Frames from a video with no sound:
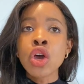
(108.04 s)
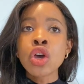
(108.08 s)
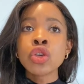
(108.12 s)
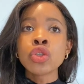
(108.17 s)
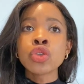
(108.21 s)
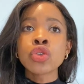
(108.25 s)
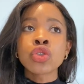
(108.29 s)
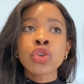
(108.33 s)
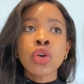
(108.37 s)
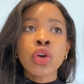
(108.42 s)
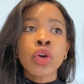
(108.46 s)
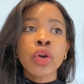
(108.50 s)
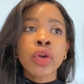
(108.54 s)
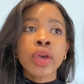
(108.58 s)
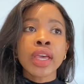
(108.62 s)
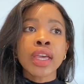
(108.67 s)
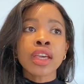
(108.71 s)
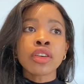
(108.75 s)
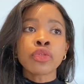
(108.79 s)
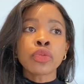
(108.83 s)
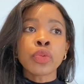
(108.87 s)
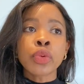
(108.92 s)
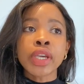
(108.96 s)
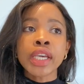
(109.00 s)
So
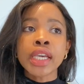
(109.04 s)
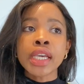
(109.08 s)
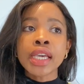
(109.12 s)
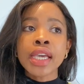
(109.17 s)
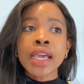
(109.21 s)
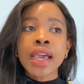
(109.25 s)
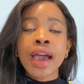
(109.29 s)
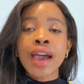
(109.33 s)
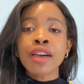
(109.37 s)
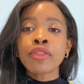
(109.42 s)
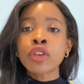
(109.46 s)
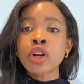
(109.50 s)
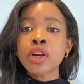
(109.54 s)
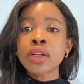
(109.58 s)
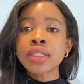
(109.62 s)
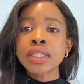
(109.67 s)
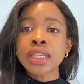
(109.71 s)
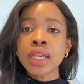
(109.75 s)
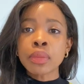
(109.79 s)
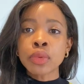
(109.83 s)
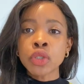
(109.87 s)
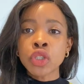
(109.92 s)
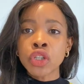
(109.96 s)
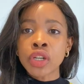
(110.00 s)
if we have
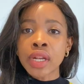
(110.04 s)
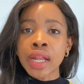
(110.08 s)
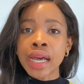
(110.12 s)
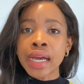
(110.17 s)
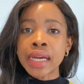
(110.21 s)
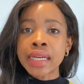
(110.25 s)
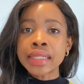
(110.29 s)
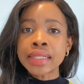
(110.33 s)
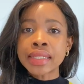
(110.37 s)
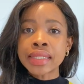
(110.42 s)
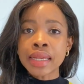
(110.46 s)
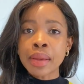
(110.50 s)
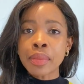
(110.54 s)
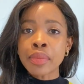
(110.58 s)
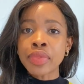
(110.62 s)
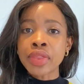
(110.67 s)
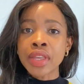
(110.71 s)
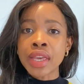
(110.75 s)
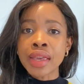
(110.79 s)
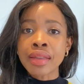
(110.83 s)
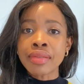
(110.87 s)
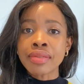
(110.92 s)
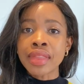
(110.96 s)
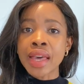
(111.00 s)
conceptualized
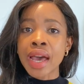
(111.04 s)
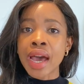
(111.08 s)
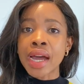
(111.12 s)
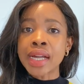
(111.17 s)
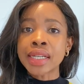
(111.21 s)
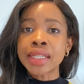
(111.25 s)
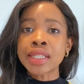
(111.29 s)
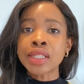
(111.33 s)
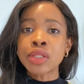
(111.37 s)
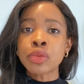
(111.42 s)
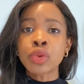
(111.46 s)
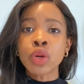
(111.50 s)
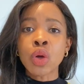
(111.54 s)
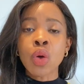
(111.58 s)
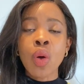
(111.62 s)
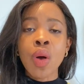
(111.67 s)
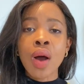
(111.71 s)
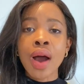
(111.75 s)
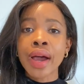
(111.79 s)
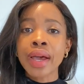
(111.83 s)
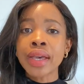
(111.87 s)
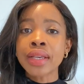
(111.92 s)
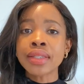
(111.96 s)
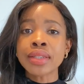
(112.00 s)
something that
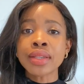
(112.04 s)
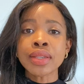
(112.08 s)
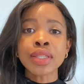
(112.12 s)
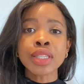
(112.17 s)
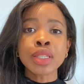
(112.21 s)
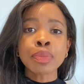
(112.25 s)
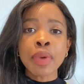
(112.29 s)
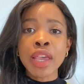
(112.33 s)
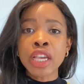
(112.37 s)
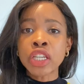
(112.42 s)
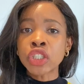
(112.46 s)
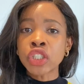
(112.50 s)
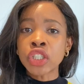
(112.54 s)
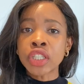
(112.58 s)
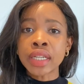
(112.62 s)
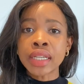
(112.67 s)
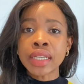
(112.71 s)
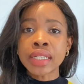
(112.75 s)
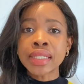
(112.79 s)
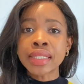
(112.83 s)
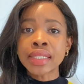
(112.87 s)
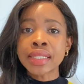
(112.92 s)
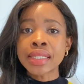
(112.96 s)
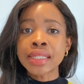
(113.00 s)
requires a
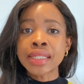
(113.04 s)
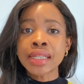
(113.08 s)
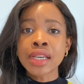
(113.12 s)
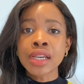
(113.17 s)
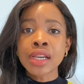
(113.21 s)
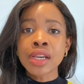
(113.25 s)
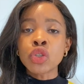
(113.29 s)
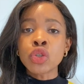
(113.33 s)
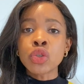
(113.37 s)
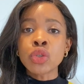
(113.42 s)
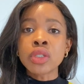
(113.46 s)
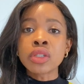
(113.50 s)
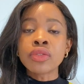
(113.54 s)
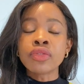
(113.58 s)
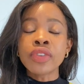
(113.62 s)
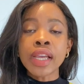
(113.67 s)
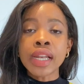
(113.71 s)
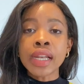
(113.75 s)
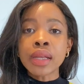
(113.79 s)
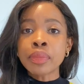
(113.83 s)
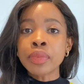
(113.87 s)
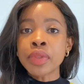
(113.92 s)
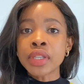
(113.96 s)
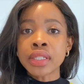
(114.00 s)
specialist to
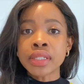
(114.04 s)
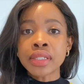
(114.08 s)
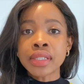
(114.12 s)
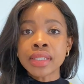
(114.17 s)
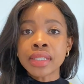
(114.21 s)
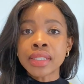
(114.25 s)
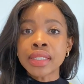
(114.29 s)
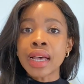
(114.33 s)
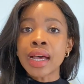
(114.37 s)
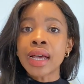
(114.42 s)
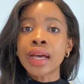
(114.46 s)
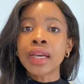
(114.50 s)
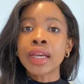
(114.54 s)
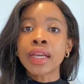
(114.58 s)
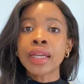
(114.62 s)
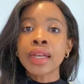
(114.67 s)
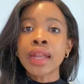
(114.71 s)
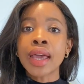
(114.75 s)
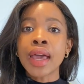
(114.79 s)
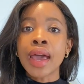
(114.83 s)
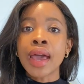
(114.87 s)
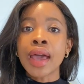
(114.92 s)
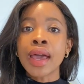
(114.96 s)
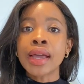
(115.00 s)
develop this
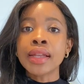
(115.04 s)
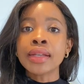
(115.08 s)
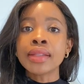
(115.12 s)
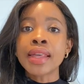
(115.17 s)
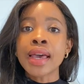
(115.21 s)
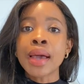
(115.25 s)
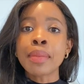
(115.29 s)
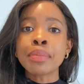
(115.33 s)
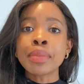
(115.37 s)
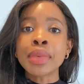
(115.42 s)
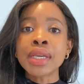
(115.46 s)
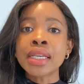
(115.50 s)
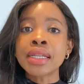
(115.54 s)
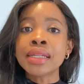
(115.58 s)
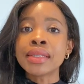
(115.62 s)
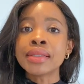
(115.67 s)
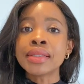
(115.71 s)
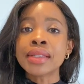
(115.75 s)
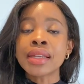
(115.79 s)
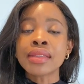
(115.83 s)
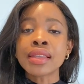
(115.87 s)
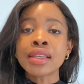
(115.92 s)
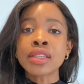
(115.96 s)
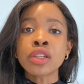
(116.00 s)
design, and that means
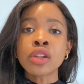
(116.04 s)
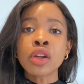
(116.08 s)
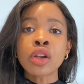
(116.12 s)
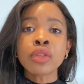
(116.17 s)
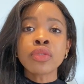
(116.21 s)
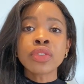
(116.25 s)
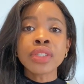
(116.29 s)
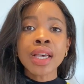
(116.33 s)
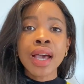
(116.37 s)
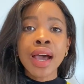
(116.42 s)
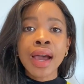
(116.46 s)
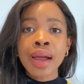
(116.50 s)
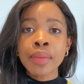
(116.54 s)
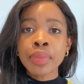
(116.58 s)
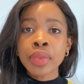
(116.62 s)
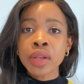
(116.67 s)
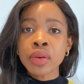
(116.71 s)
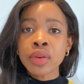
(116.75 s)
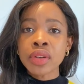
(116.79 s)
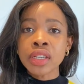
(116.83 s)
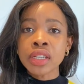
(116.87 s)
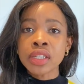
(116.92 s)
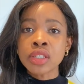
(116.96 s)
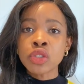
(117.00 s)
that there's a lot of time
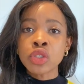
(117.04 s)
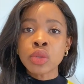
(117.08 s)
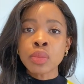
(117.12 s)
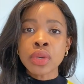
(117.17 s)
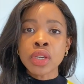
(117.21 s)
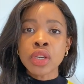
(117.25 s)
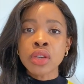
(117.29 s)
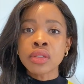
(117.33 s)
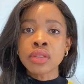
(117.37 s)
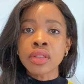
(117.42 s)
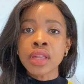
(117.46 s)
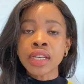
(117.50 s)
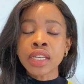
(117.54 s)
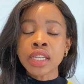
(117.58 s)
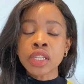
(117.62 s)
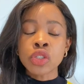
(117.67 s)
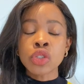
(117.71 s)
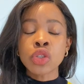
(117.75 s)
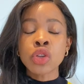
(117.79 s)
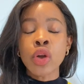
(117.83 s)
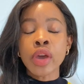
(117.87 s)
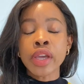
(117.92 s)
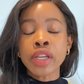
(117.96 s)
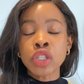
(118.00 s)
that needs
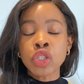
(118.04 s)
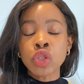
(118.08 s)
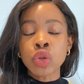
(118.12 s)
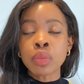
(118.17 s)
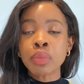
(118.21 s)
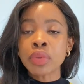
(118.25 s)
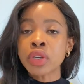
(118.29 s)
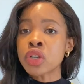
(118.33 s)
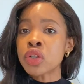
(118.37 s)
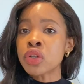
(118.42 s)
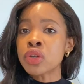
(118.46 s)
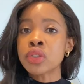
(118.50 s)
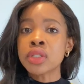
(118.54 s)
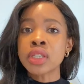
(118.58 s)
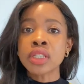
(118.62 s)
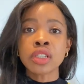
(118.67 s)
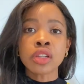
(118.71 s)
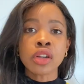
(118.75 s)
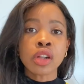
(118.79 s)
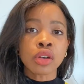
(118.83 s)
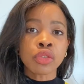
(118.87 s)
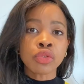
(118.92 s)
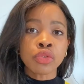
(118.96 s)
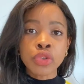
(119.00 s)
to go into it because there's a
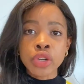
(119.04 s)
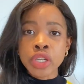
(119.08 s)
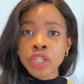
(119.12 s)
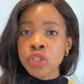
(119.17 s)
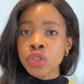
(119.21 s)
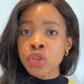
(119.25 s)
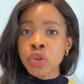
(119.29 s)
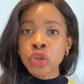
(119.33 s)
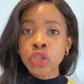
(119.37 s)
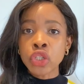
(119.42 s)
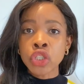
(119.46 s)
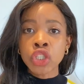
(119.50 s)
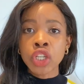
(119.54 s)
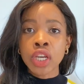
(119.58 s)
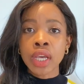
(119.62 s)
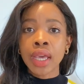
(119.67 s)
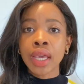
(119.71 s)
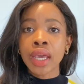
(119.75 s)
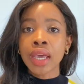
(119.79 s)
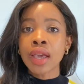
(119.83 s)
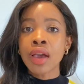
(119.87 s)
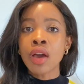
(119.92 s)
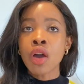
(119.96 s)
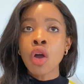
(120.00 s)
lot of
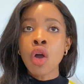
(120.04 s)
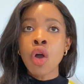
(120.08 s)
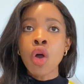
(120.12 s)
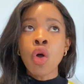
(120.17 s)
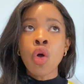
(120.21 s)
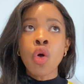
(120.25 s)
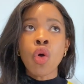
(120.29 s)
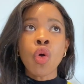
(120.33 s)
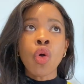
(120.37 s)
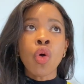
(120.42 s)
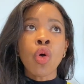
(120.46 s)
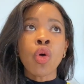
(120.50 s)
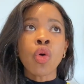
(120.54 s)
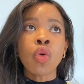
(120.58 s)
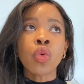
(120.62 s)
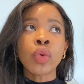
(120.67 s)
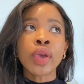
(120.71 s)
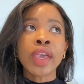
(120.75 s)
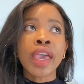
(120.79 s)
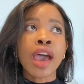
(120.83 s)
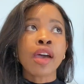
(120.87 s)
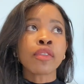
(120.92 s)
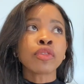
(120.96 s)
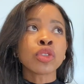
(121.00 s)
researching, or
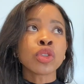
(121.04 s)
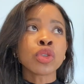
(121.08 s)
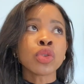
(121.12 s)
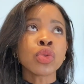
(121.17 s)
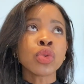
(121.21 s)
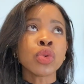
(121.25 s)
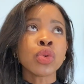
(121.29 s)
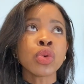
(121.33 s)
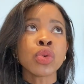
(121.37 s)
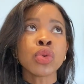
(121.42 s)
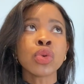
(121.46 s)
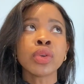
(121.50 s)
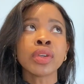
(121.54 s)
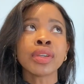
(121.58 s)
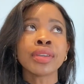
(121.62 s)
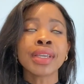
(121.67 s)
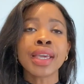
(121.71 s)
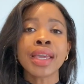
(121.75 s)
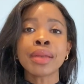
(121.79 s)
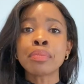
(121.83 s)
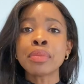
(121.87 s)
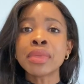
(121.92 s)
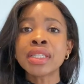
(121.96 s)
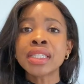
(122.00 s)
we have to
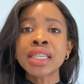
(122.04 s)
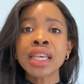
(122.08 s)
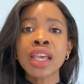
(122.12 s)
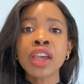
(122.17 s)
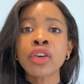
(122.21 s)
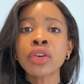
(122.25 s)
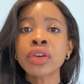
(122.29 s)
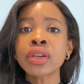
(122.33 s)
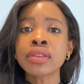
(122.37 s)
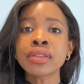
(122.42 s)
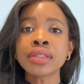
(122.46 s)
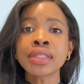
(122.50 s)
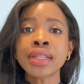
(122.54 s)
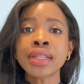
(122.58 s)
get materials